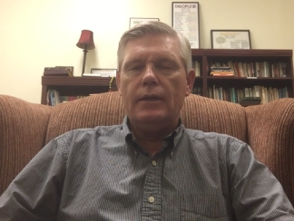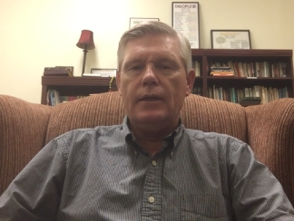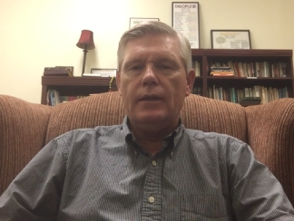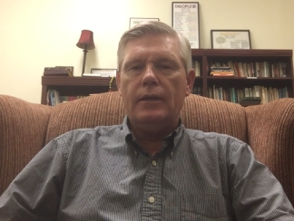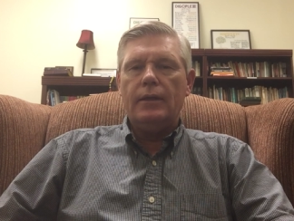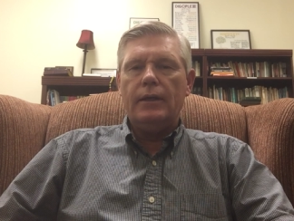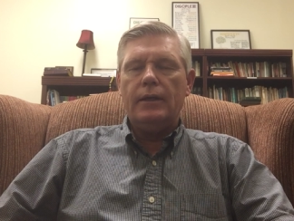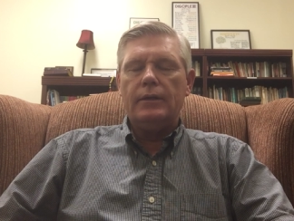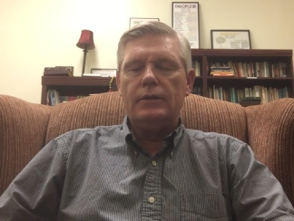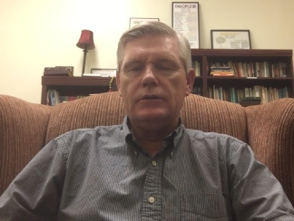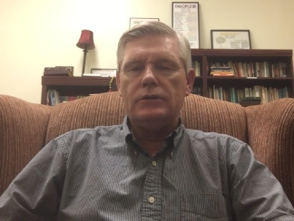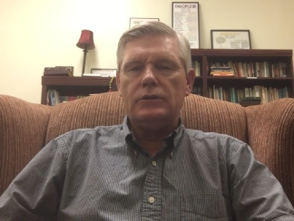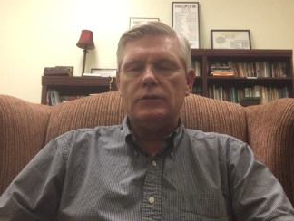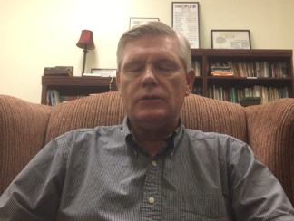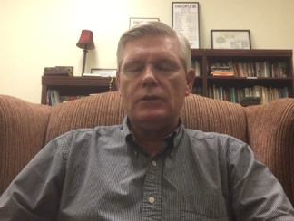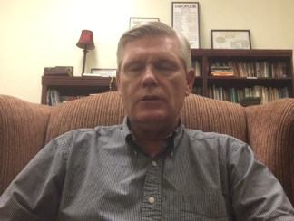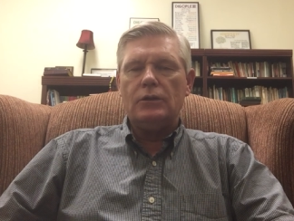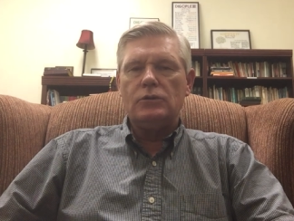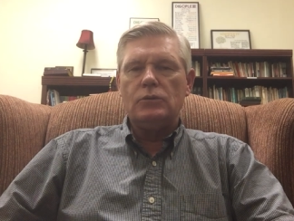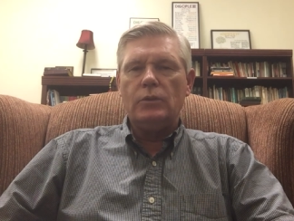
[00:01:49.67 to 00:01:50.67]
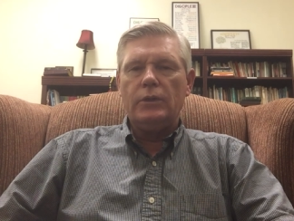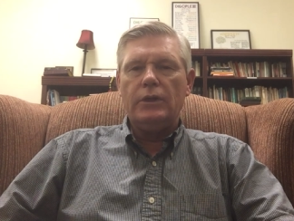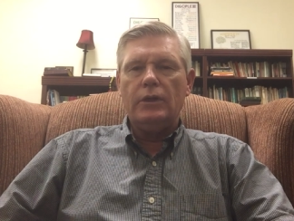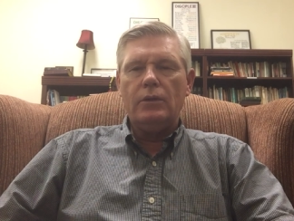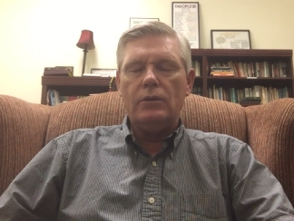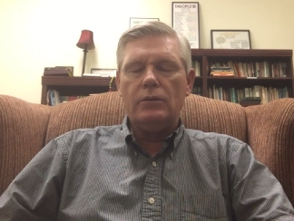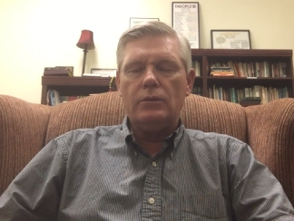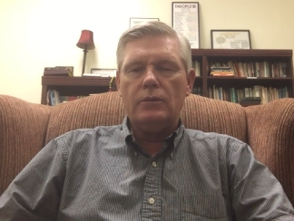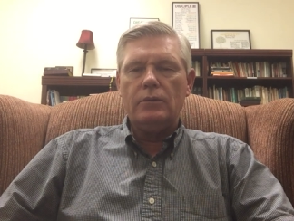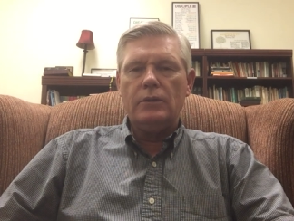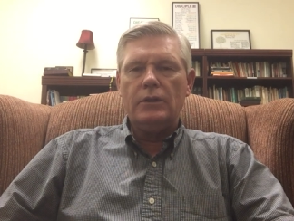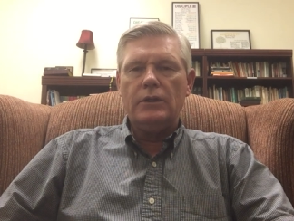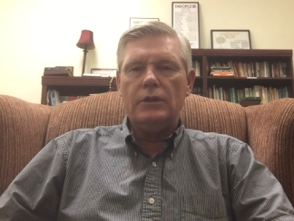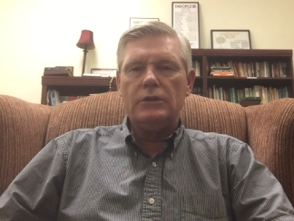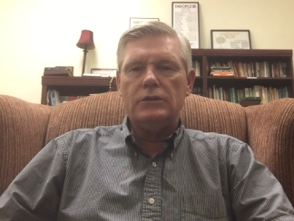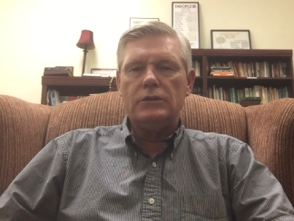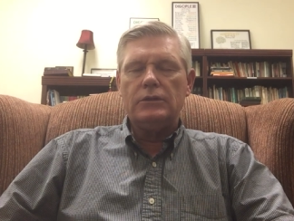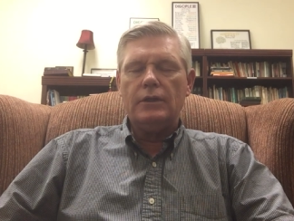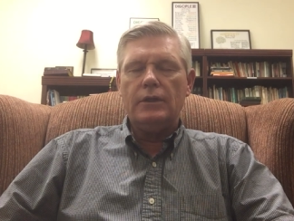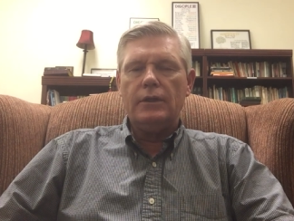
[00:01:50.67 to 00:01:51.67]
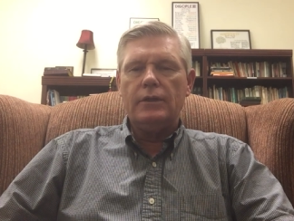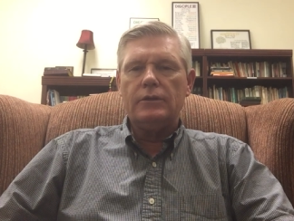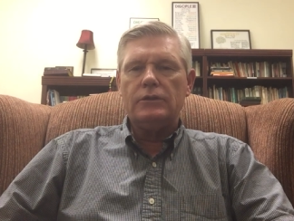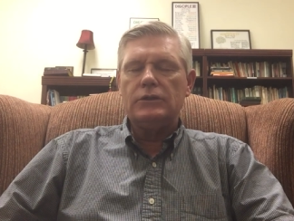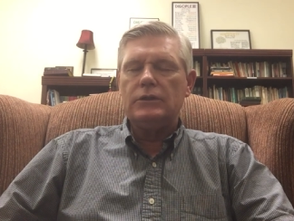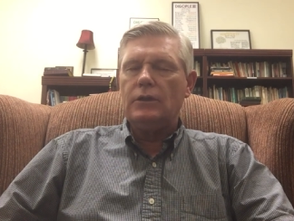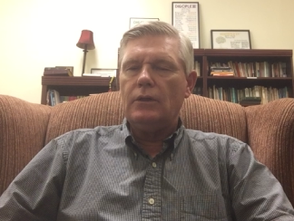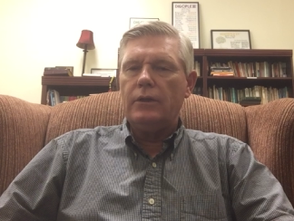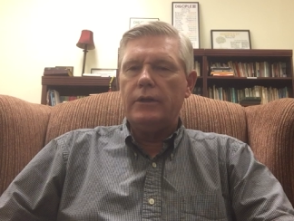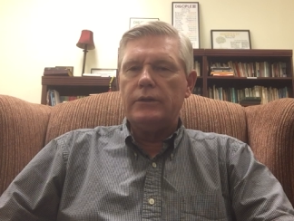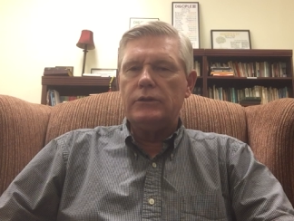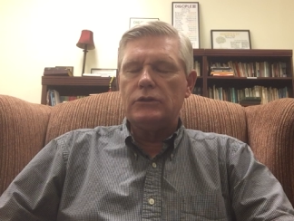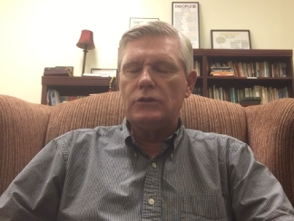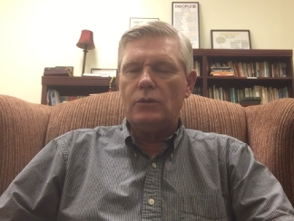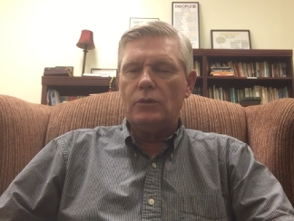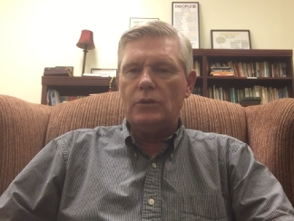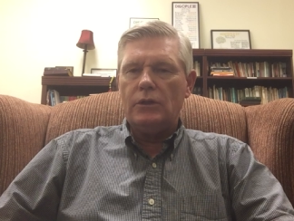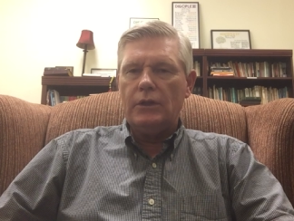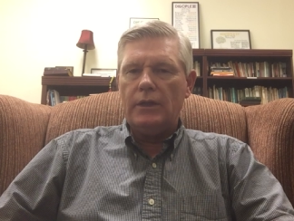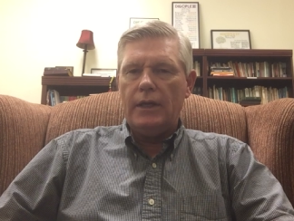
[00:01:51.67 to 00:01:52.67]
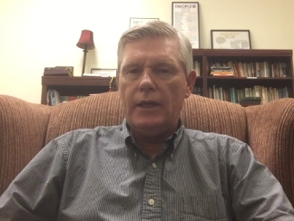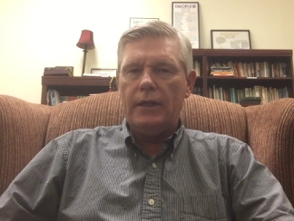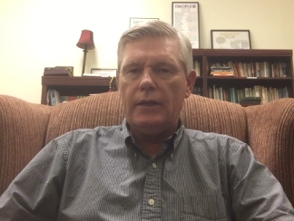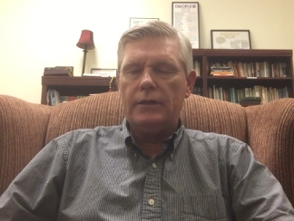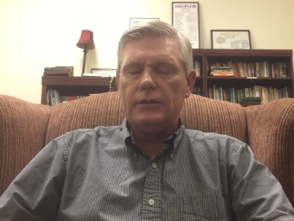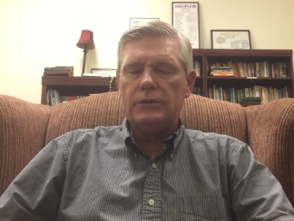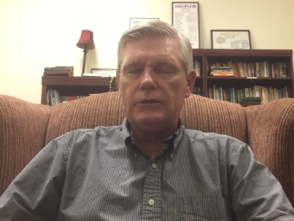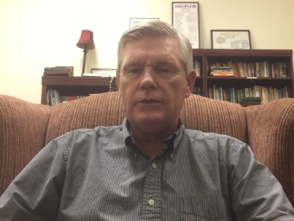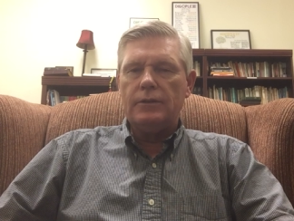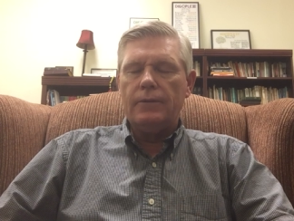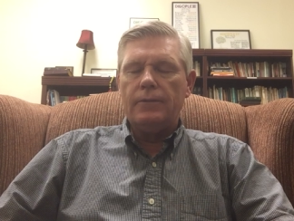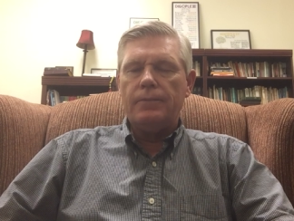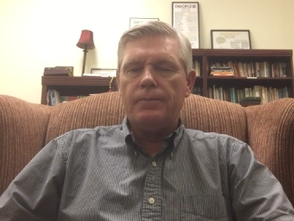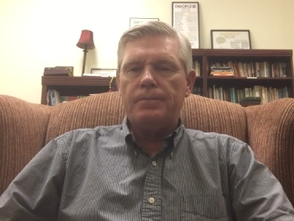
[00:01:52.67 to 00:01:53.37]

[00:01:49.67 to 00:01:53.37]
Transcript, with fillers: uh, as, as we go through these uh, still uncertain days.